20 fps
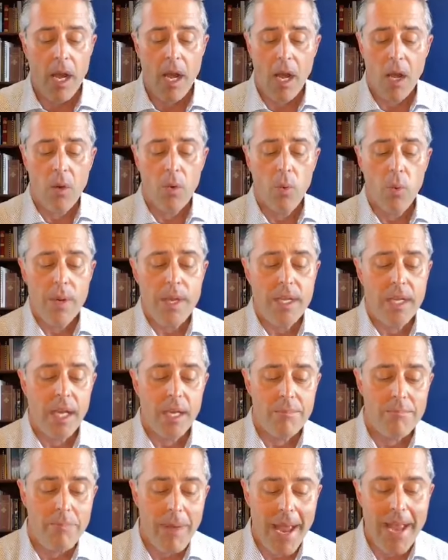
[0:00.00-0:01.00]
uh, we
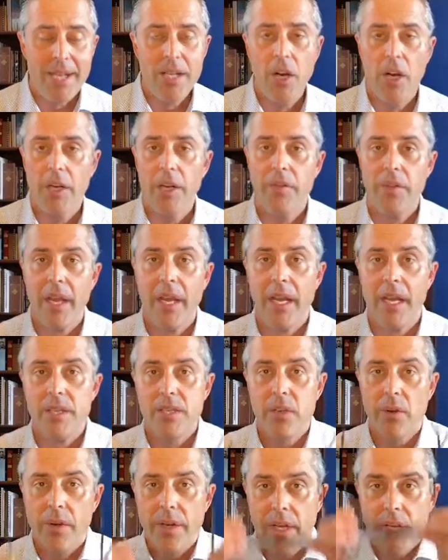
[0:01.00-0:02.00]
can bank on it that it is
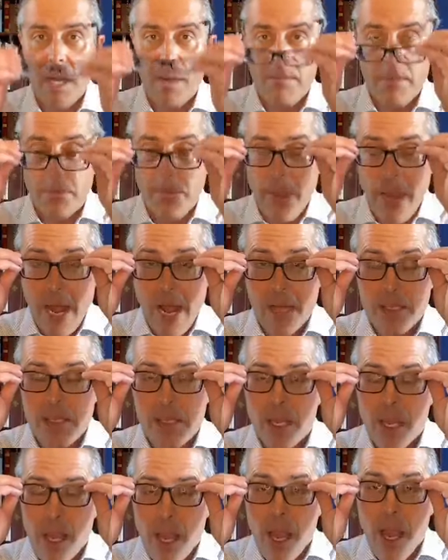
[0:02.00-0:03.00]
going to come to
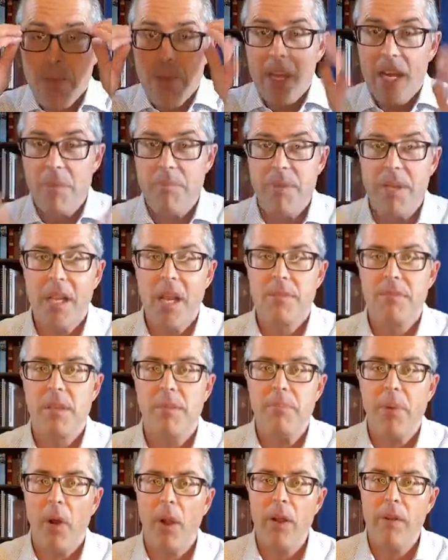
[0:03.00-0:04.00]
pass. And then it becomes a
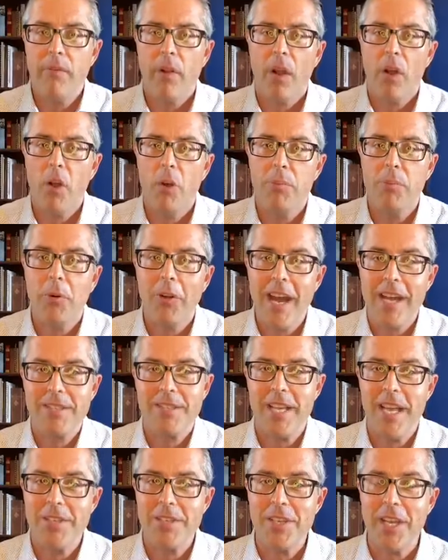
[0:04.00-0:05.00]
part of our whole
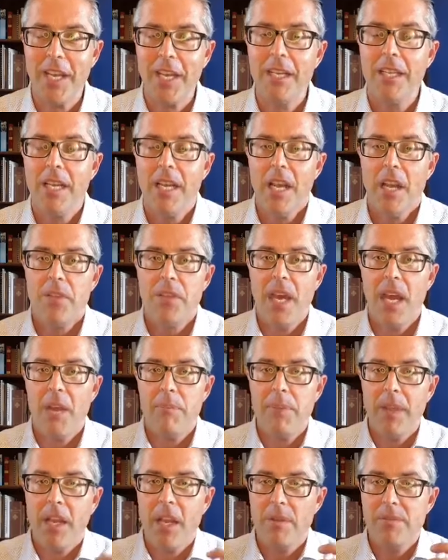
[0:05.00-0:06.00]
processing, that it
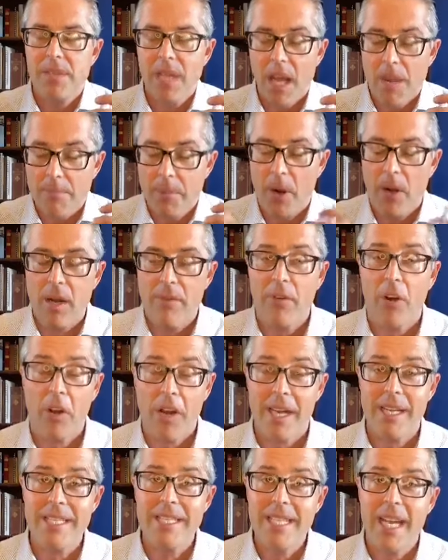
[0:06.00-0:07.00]
becomes a part of our
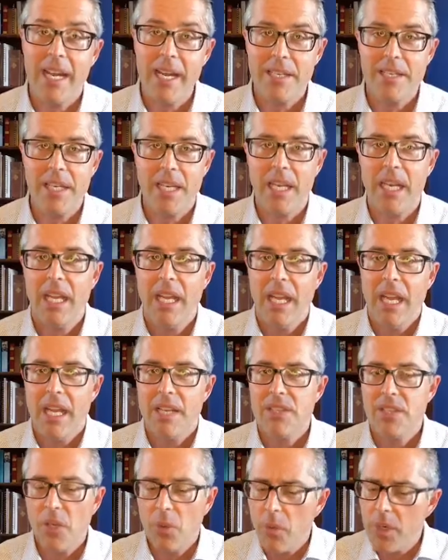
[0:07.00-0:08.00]
identity. And
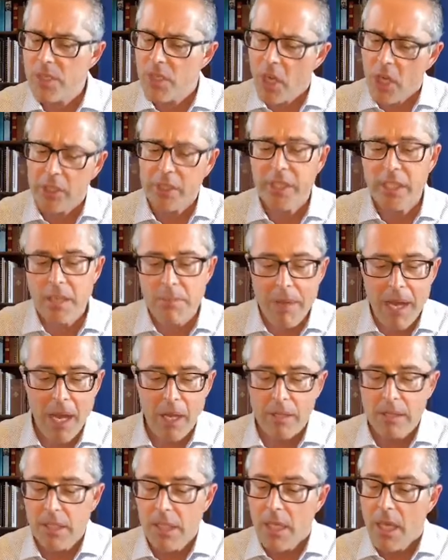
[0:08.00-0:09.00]
so we're talking
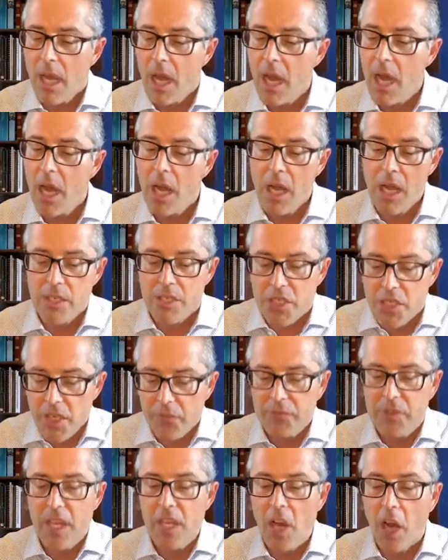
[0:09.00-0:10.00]
about uh,
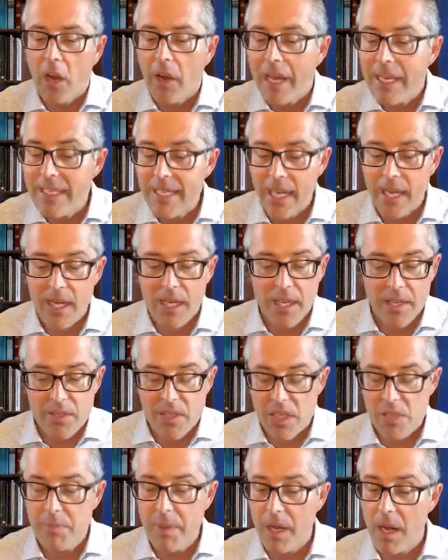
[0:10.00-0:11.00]
shifting our identity. This
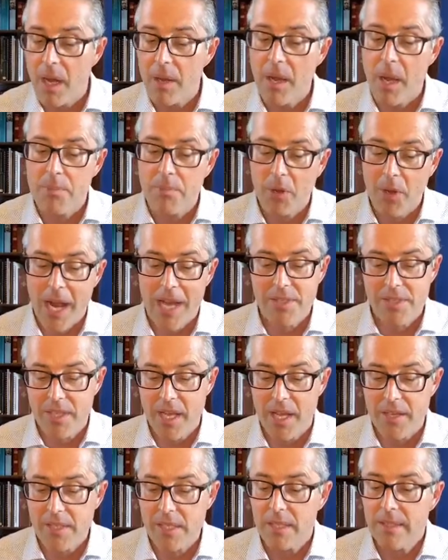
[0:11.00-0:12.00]
has been a, a
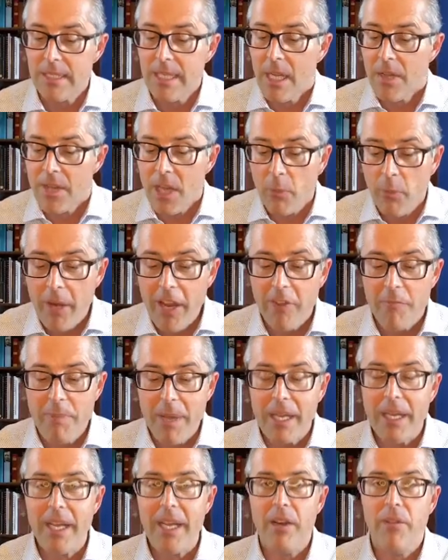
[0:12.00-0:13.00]
process that we have
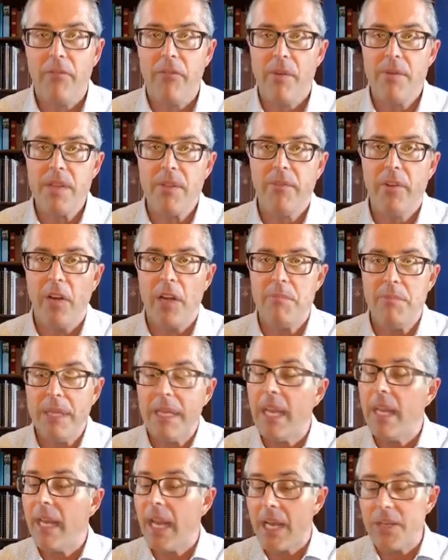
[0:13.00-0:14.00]
been in from the very
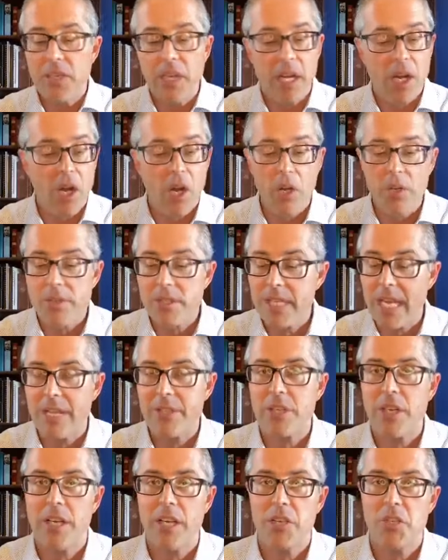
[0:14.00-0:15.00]
beginning. I did a whole
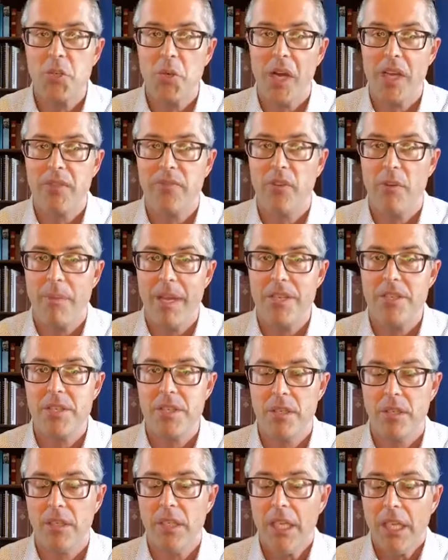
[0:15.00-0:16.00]
session on
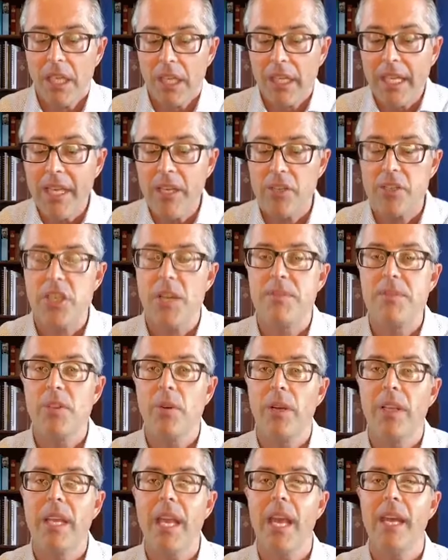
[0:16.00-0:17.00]
transformational leadership. So,
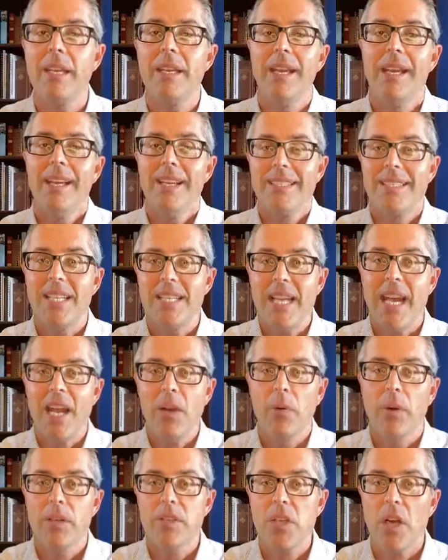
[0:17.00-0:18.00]
again, today
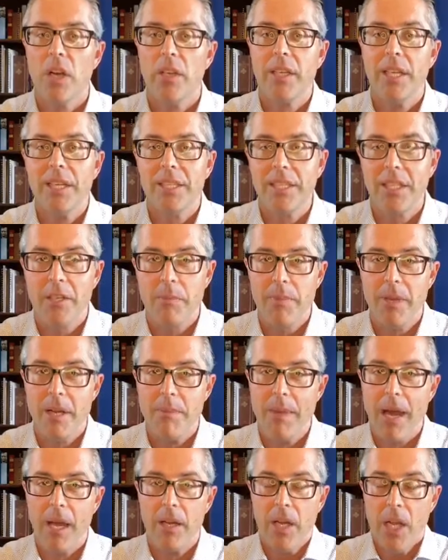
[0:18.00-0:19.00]
we're talking a little bit
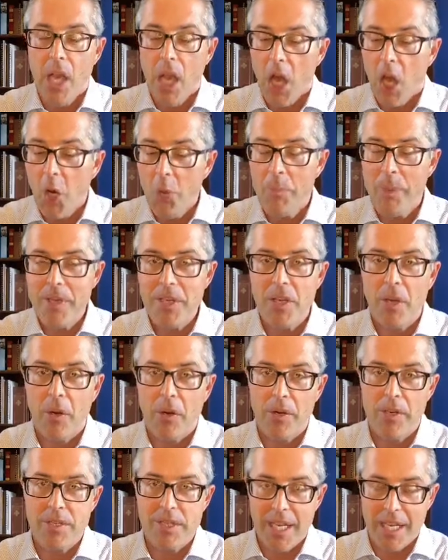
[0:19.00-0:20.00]
about open
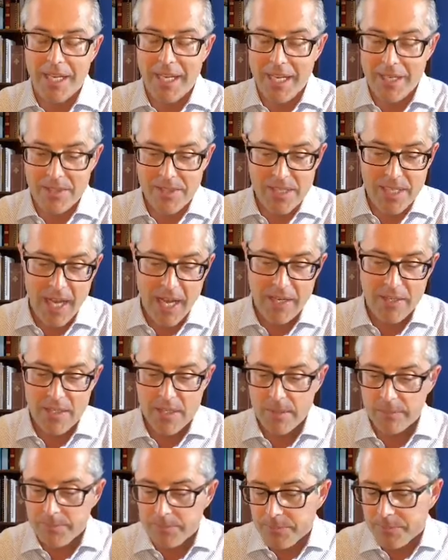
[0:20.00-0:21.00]
doors and
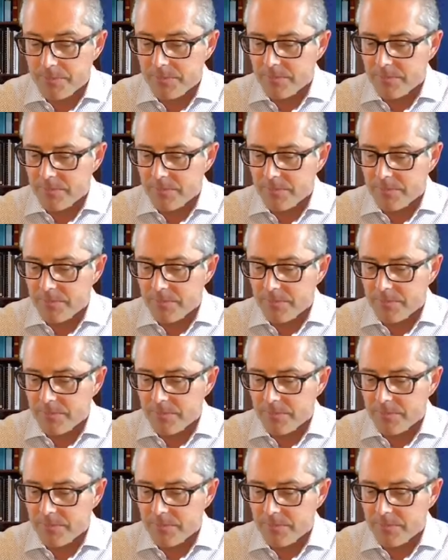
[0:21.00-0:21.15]
insights